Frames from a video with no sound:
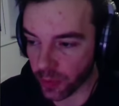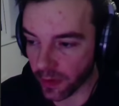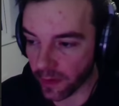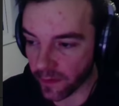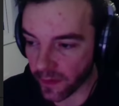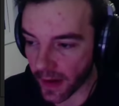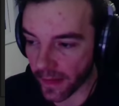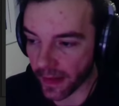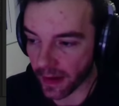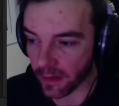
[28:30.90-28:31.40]
we
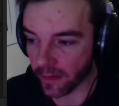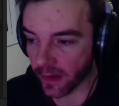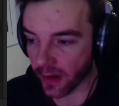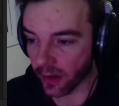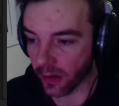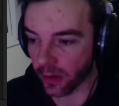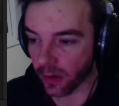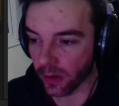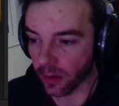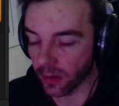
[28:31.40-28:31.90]
found that
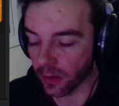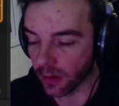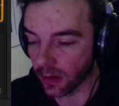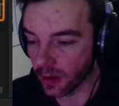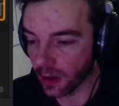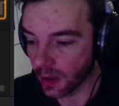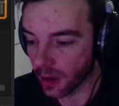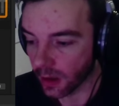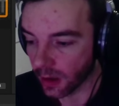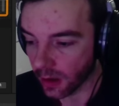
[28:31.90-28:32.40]
value,
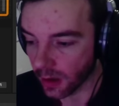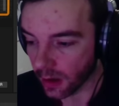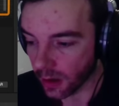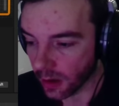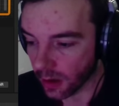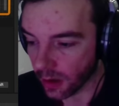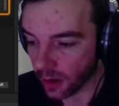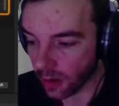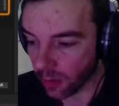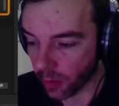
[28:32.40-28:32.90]

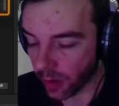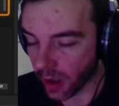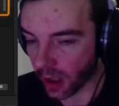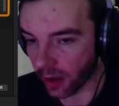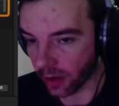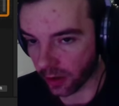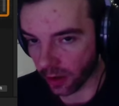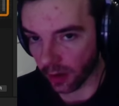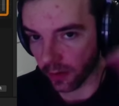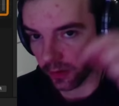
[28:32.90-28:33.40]
we kind
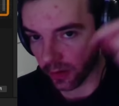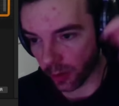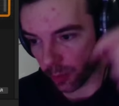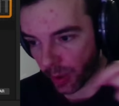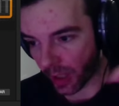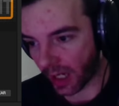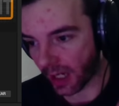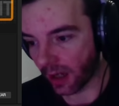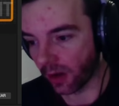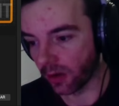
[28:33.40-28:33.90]
of go through the
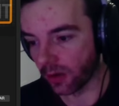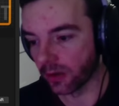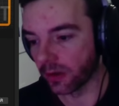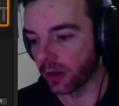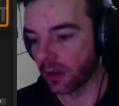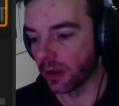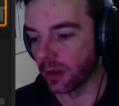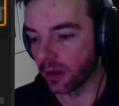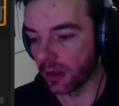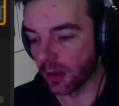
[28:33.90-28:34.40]
pecking
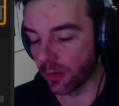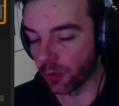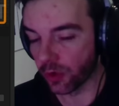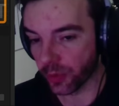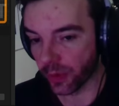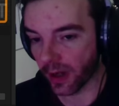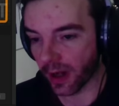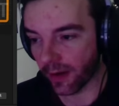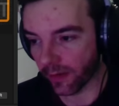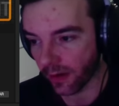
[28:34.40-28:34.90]
order, and then once
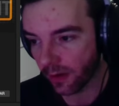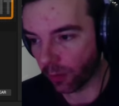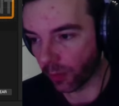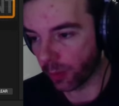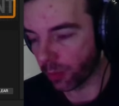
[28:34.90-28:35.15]
we have it, we